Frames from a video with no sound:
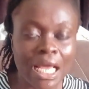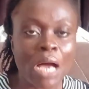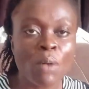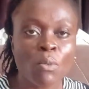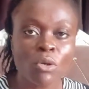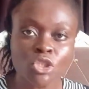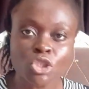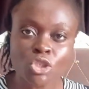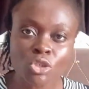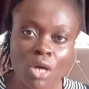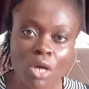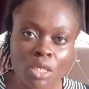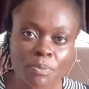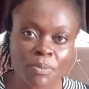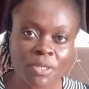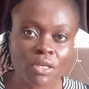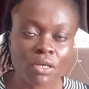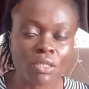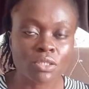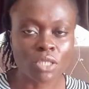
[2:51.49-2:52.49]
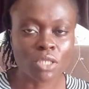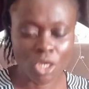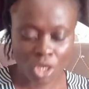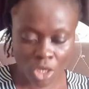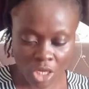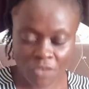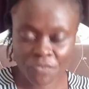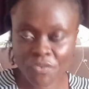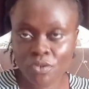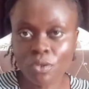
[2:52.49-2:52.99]
I was shocked because
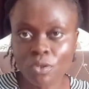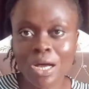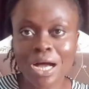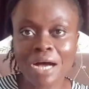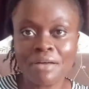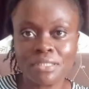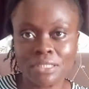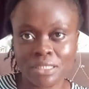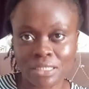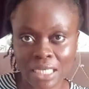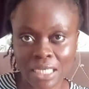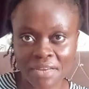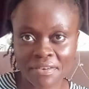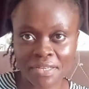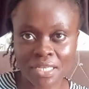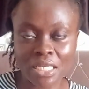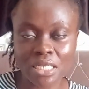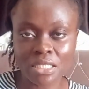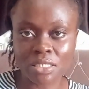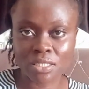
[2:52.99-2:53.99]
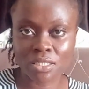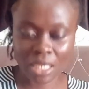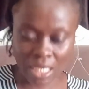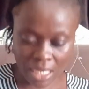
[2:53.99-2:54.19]
if you know how the sari is,